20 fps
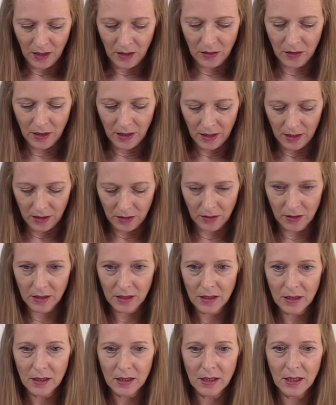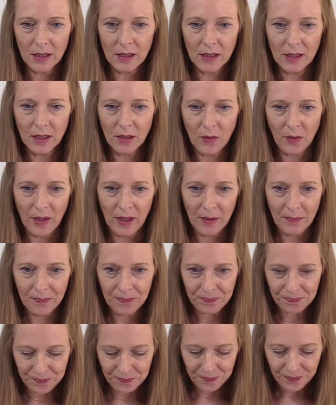Okay, so this is 60
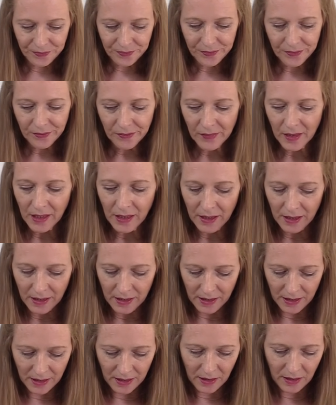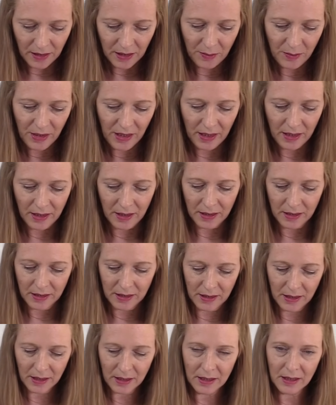grams, and now I'm adding
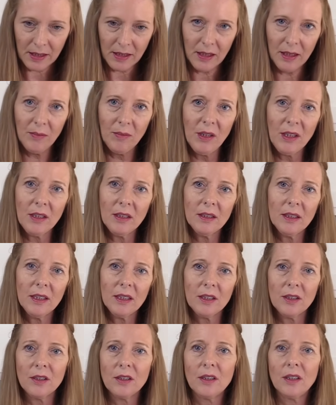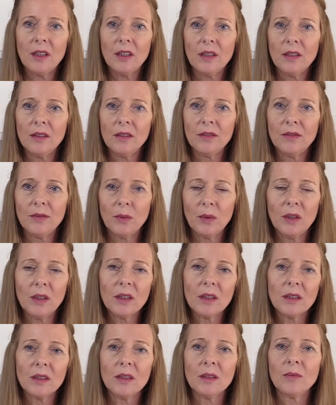60 milliliter of
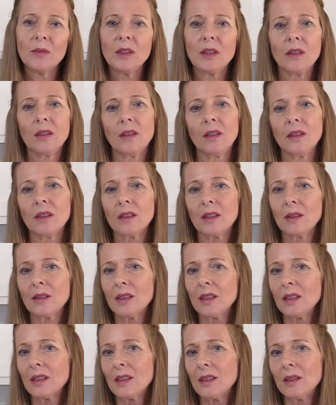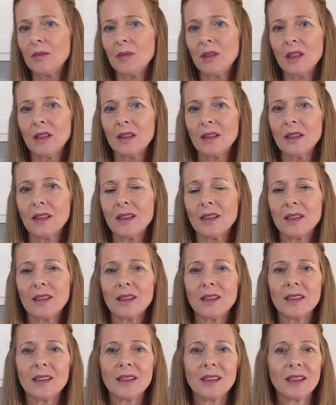water, and because 60
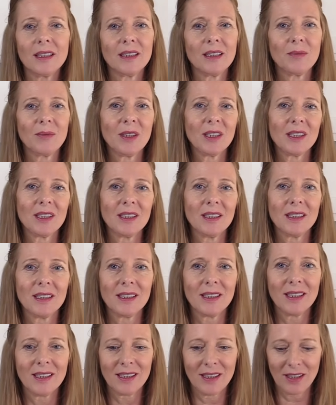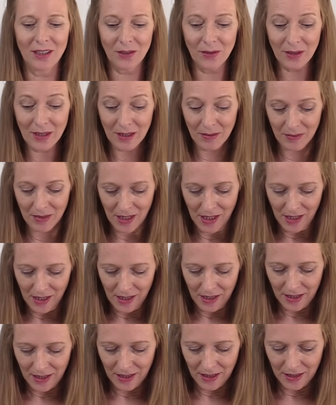milliliter is as much as 60 grams,
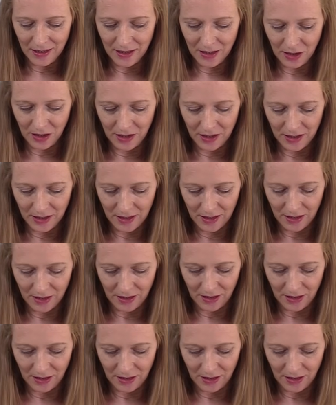I can just